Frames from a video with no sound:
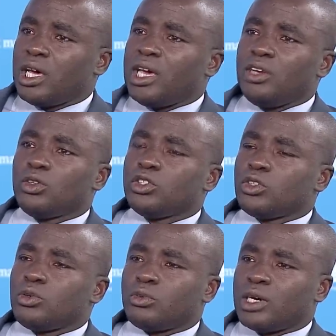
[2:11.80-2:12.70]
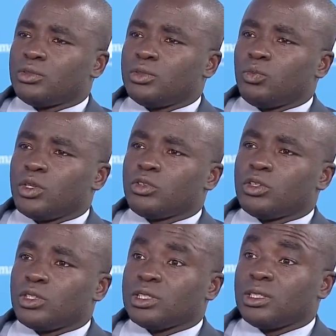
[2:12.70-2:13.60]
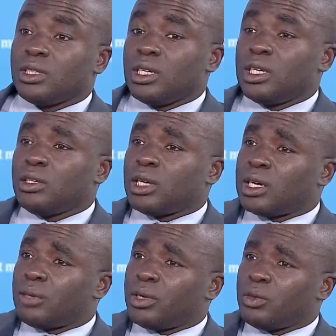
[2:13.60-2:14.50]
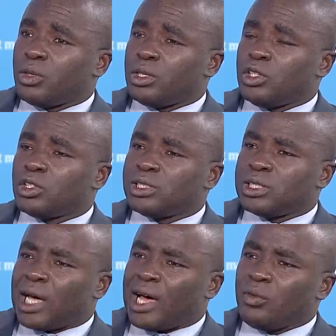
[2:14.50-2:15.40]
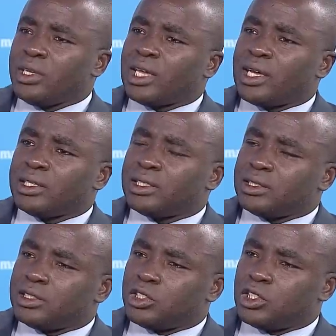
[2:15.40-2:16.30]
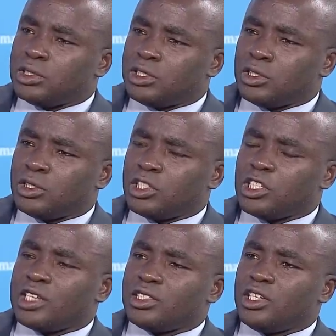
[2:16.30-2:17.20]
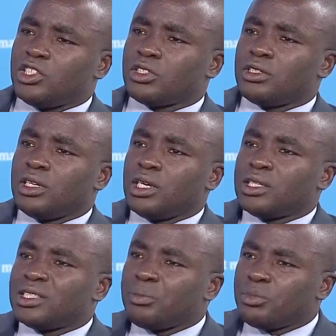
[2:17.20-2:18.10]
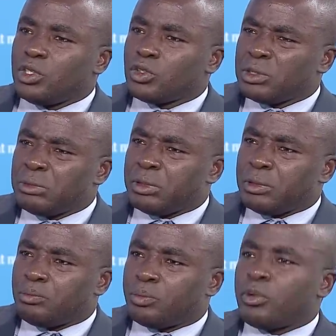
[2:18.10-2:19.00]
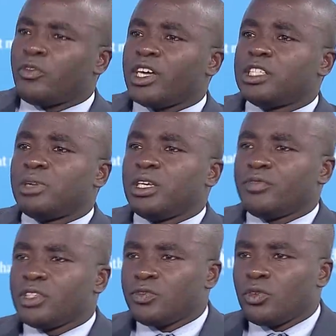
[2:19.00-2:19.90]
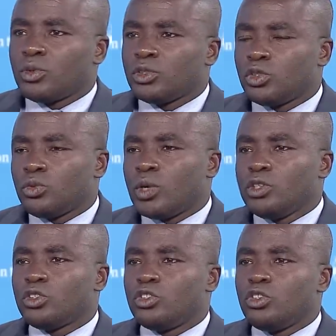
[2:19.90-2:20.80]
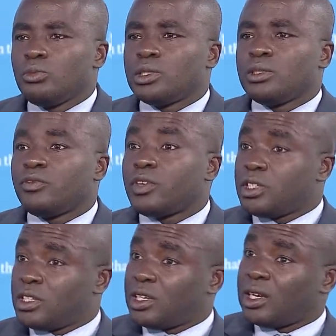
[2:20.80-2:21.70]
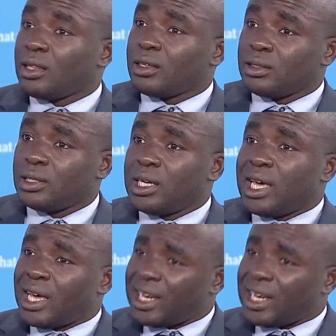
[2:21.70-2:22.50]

and also around whether or not um, we, you know, how it, the digitalization, you know, provides benefits for to one consumer versus another, and